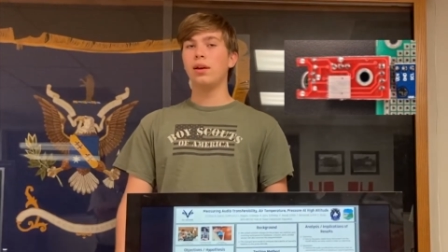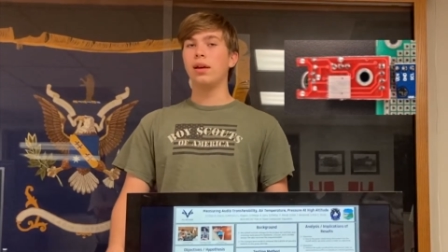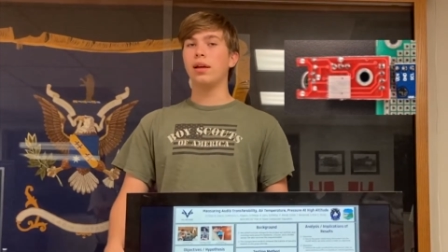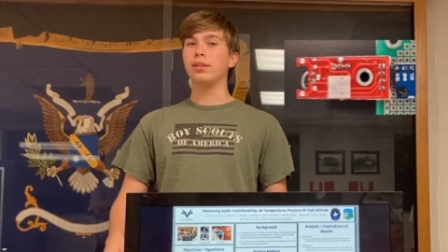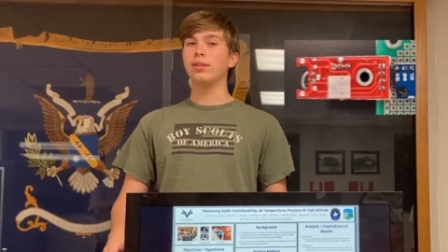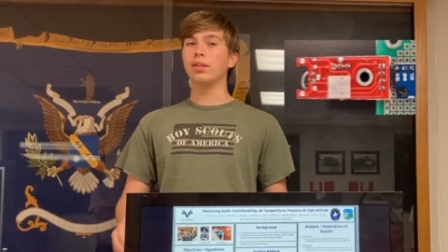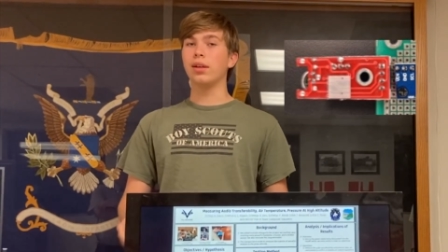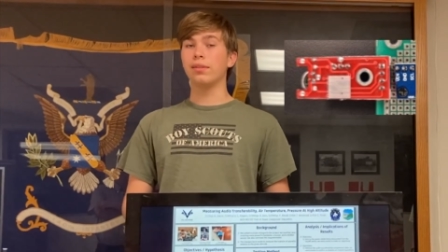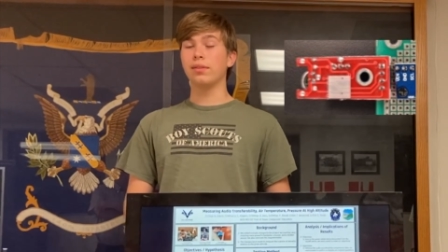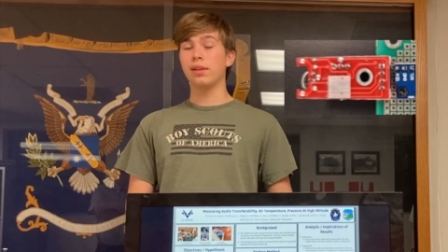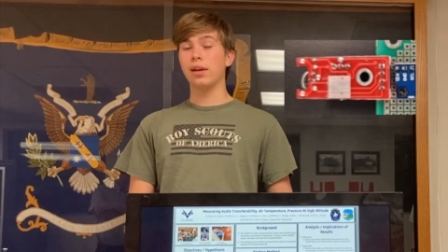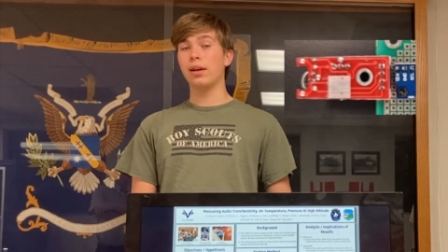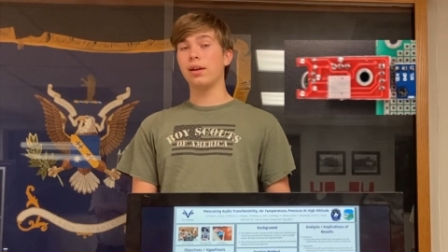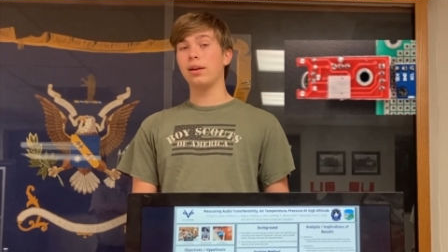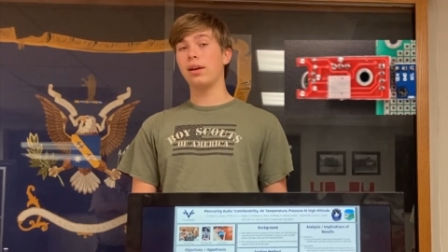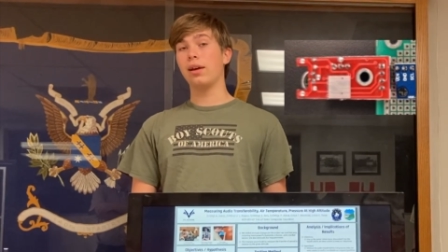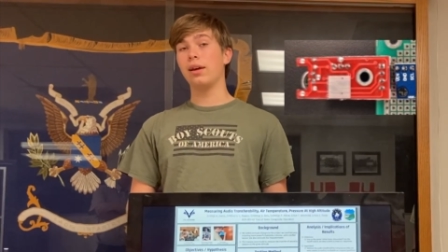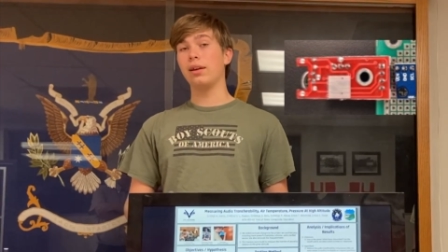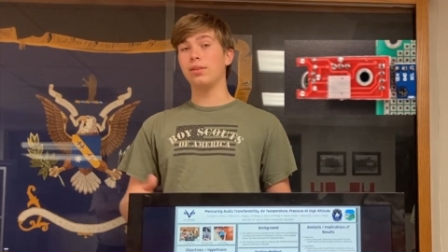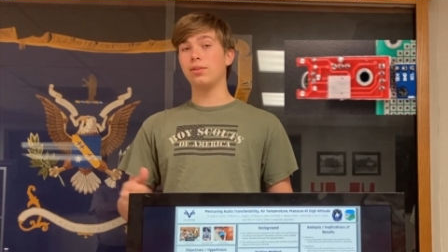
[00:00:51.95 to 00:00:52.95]
and sent
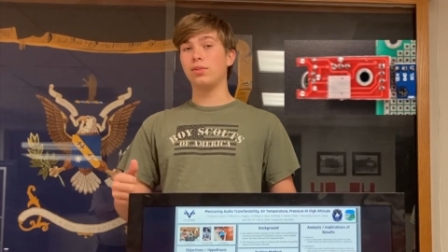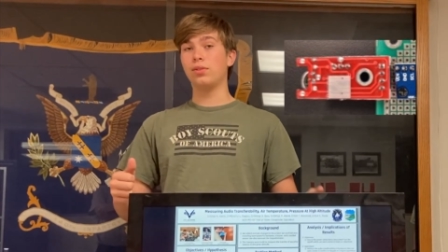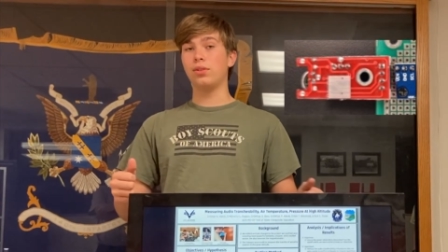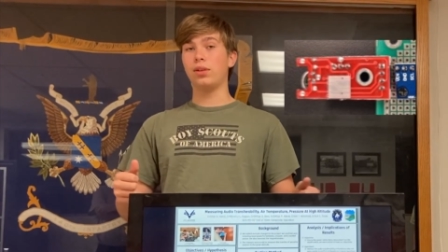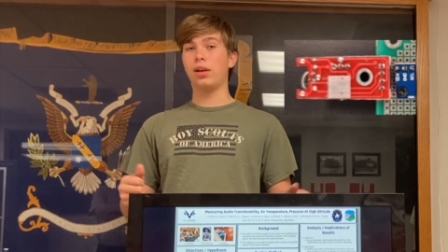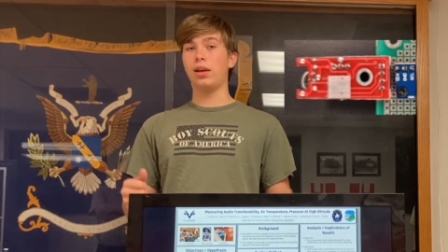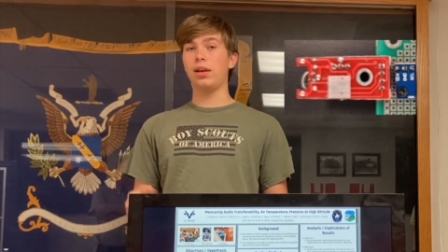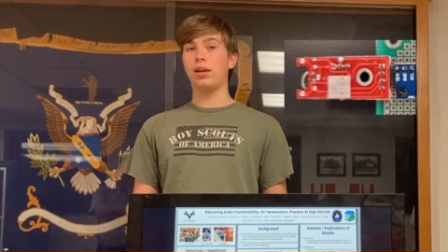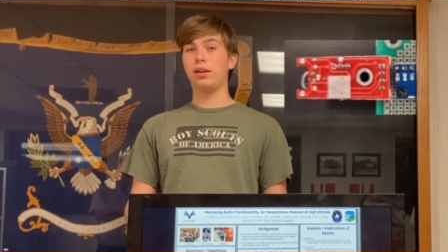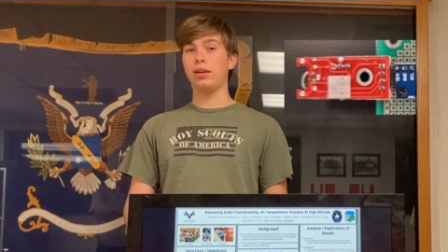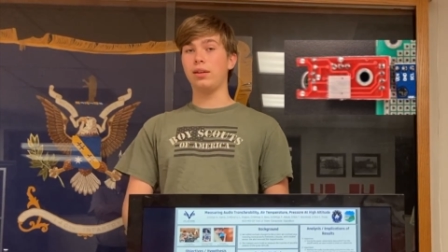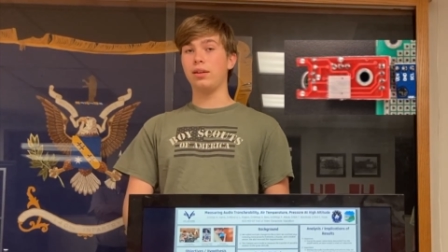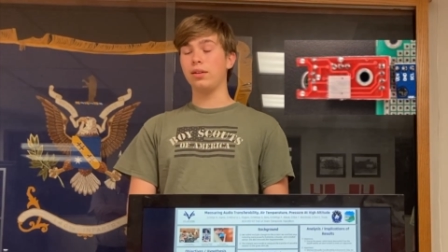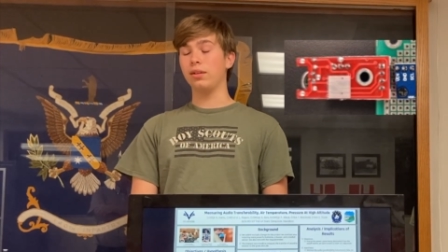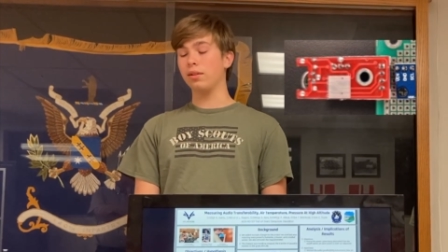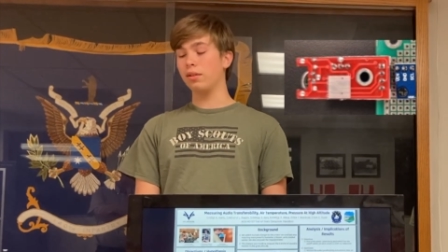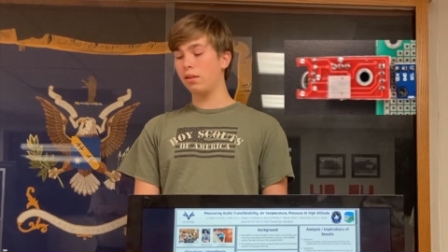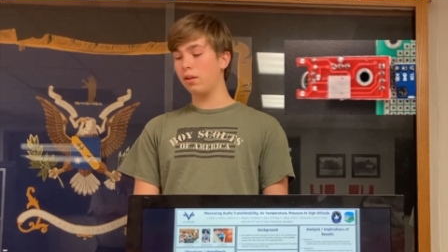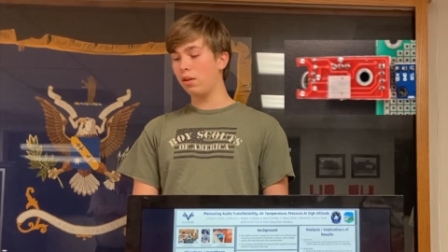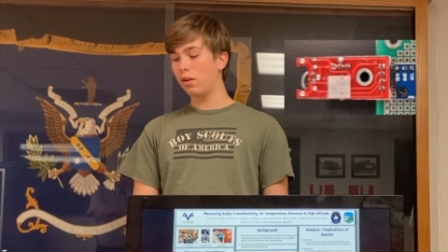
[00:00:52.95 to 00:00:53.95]
that as
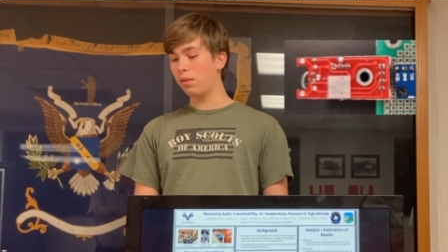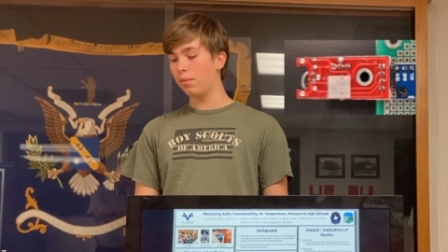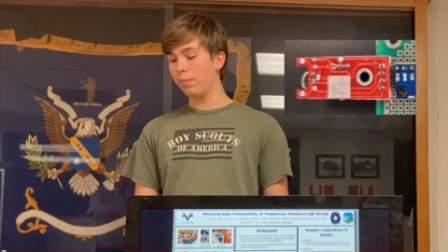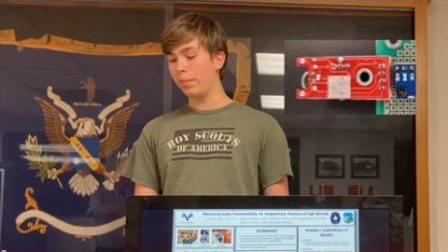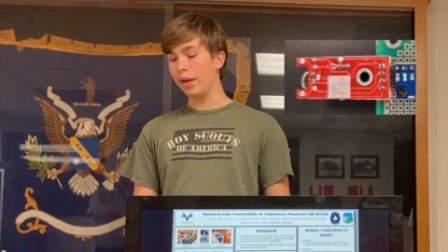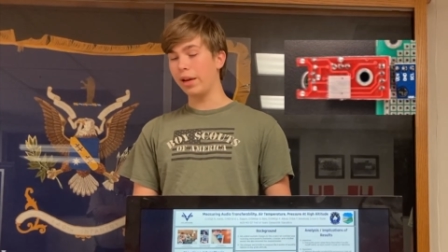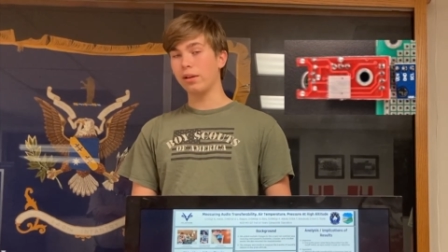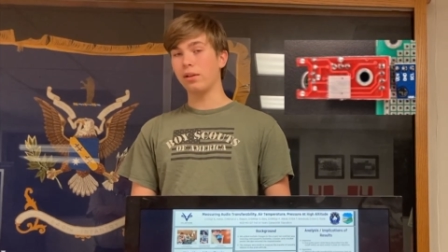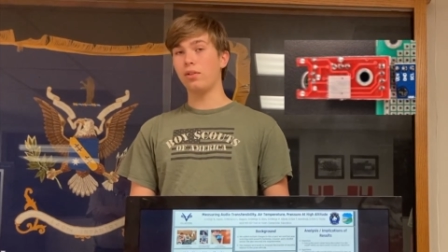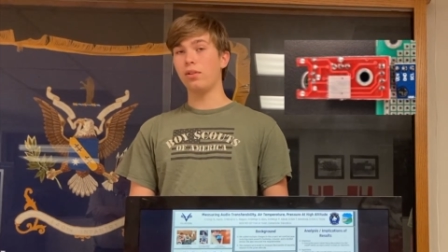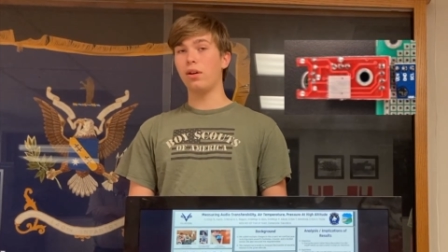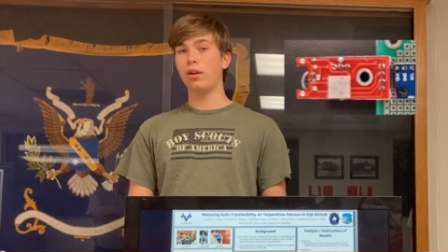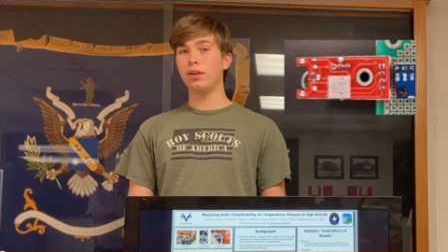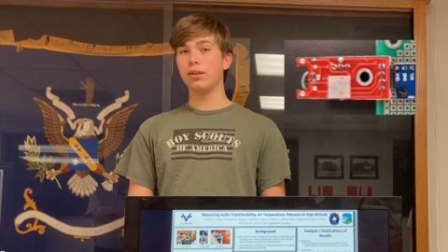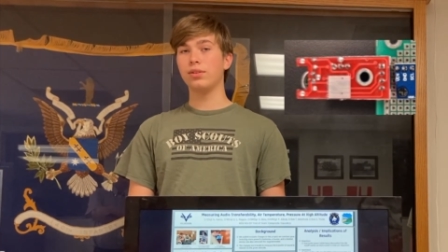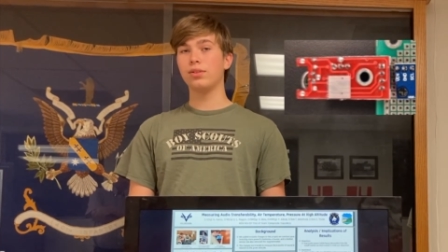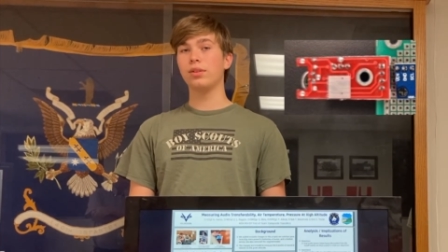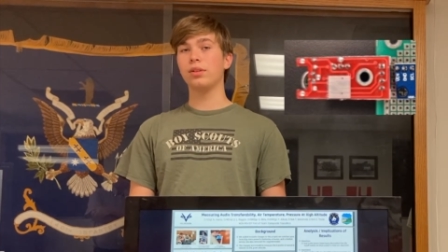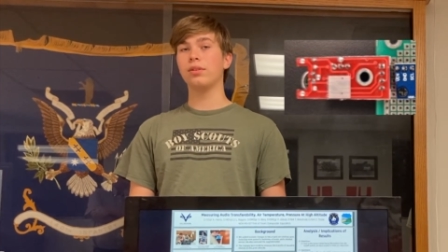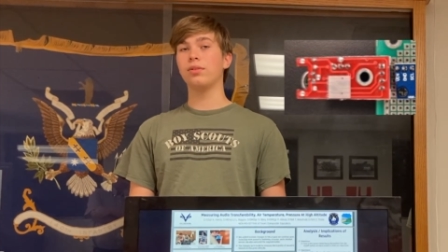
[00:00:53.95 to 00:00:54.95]
a
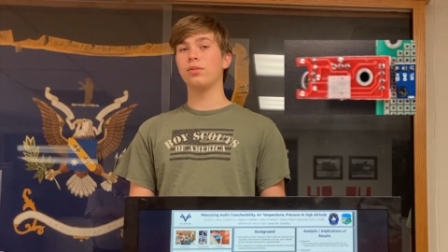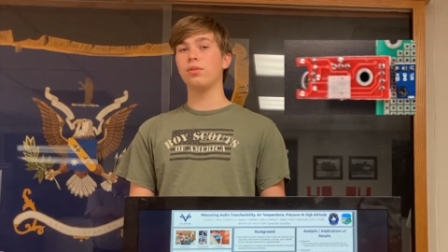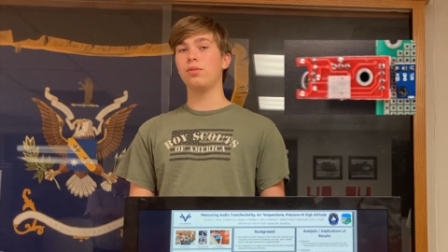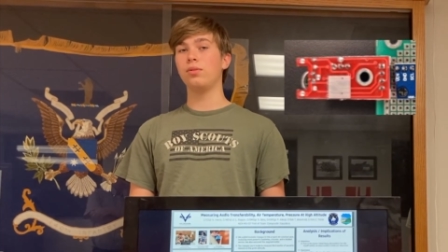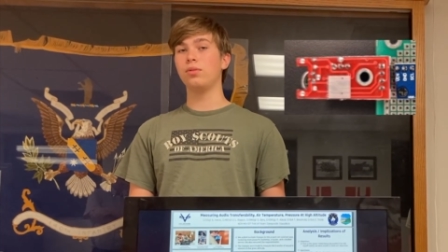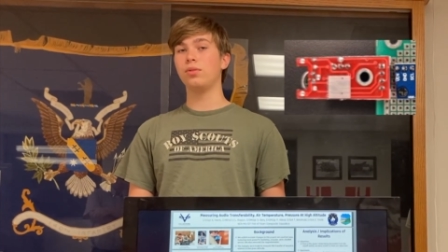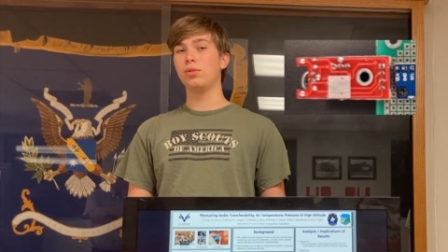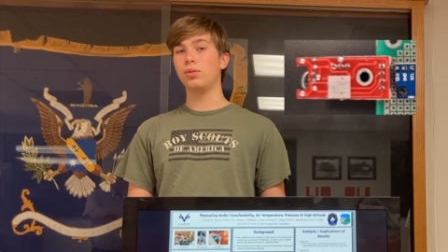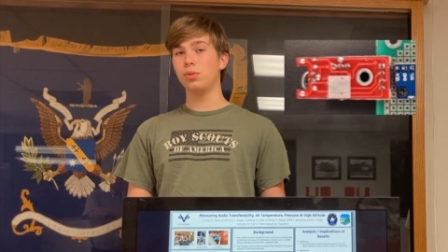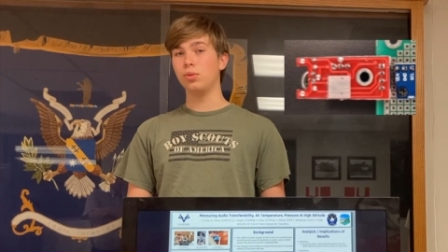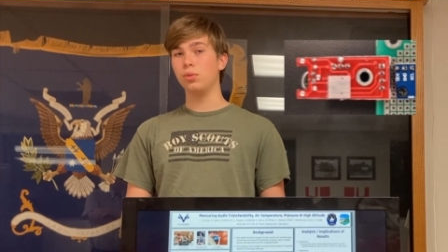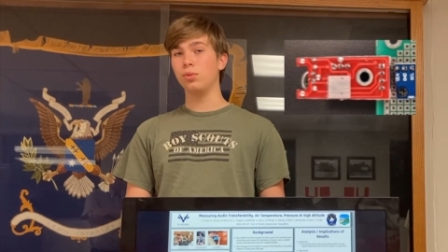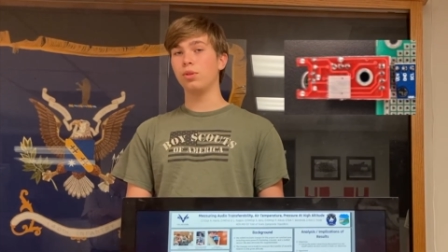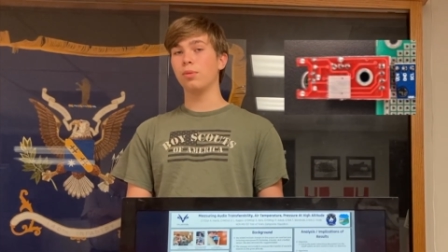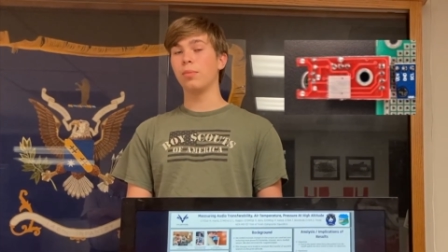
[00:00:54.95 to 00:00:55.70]
analog signal to the